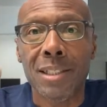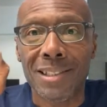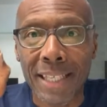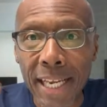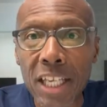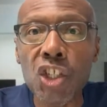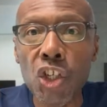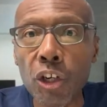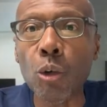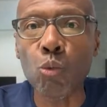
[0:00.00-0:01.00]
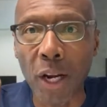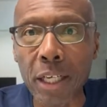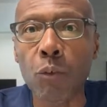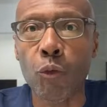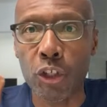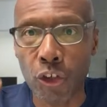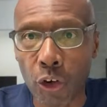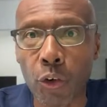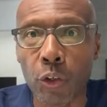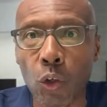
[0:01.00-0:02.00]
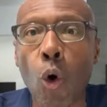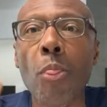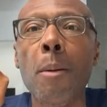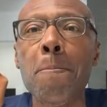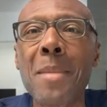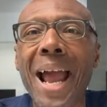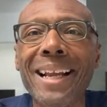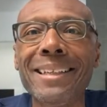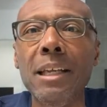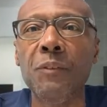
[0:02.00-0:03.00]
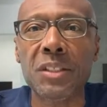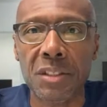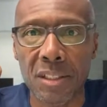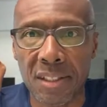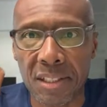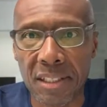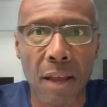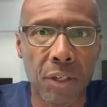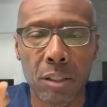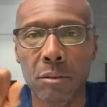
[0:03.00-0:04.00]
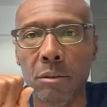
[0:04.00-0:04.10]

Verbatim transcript: 10 year rate of return on the Magnificent Seven.